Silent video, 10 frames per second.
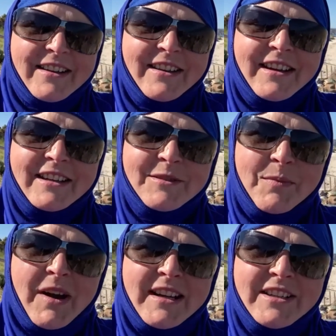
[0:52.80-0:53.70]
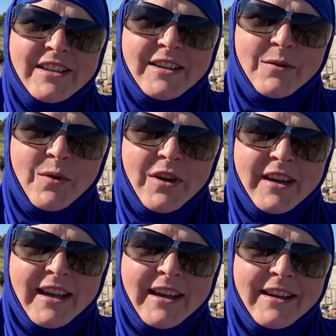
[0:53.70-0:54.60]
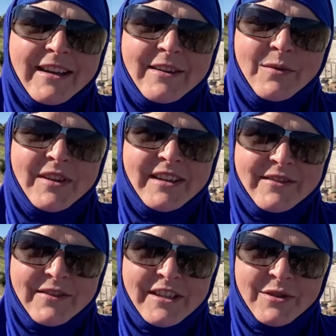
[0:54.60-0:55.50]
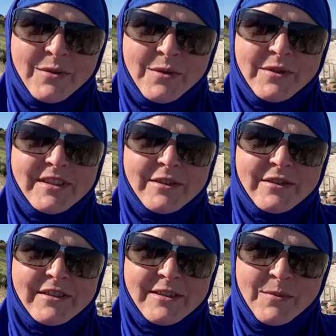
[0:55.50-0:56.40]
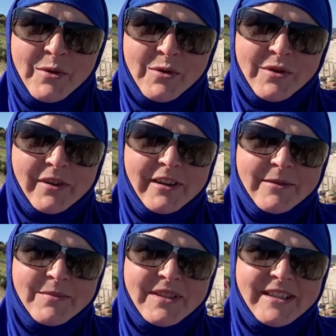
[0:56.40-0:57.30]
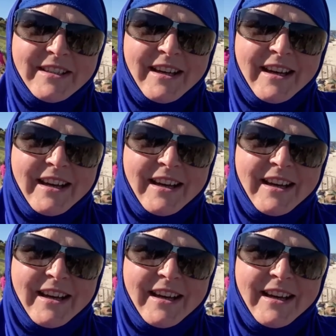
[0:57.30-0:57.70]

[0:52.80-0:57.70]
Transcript: that by working with individuals on small groups,